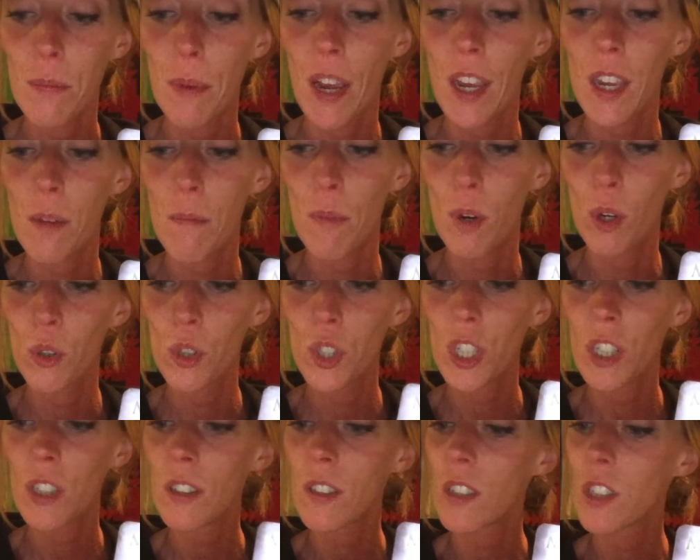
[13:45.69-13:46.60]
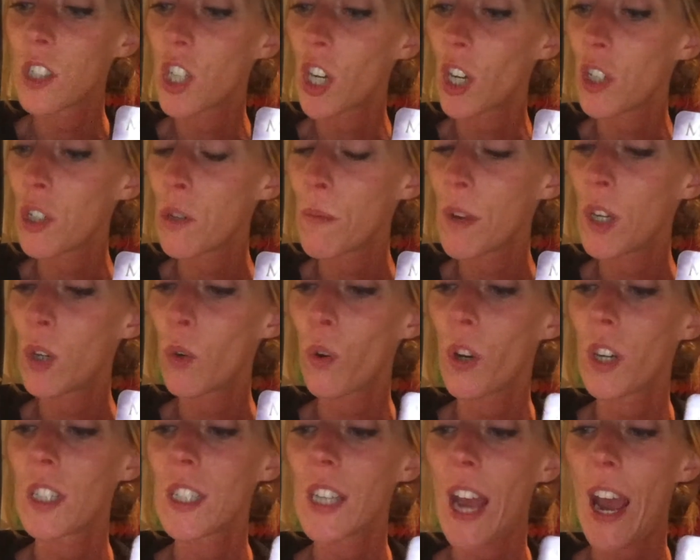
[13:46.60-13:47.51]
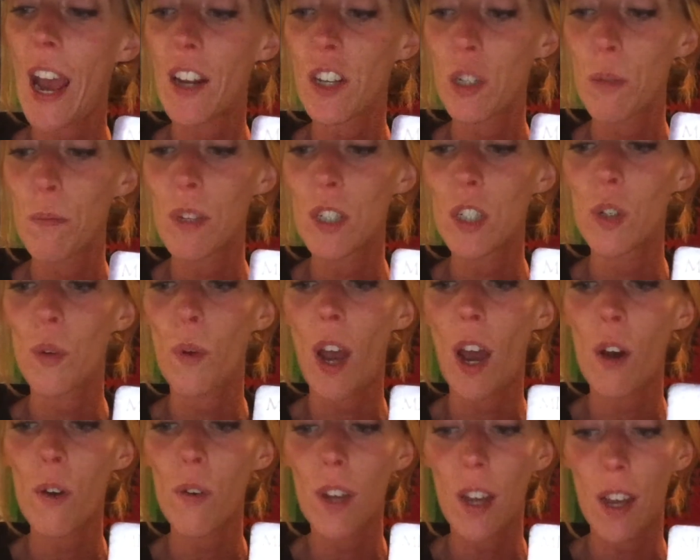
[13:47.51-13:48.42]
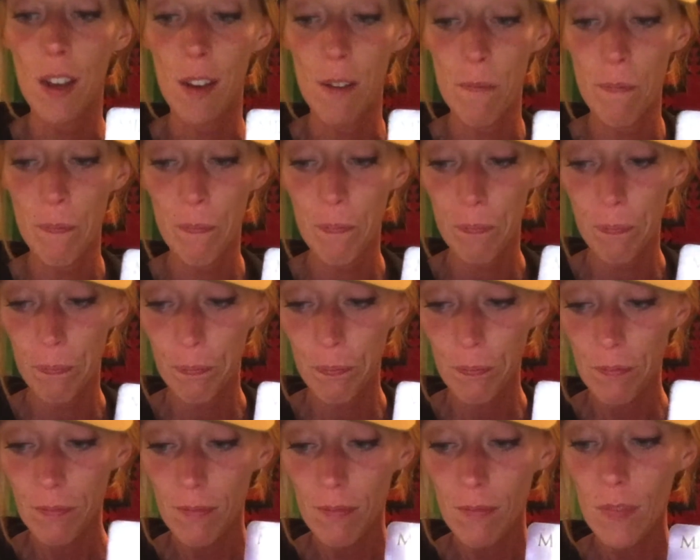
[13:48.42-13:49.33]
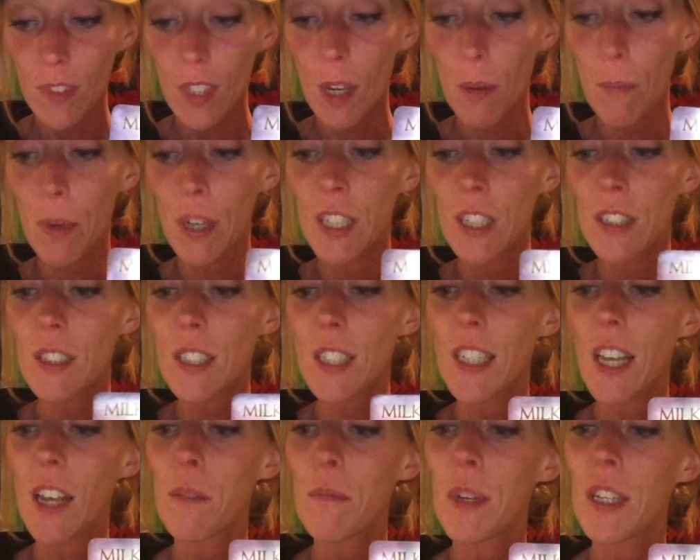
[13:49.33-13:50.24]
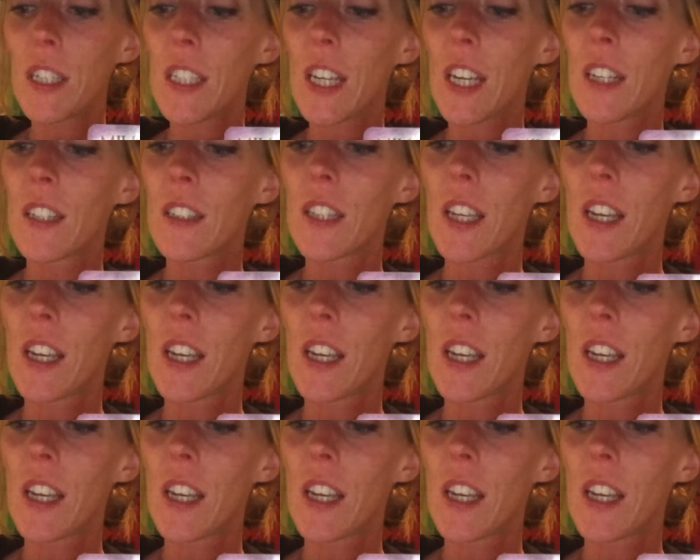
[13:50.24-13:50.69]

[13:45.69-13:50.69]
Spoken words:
by emotions, judgment, or attachment to outcome, but instead maintains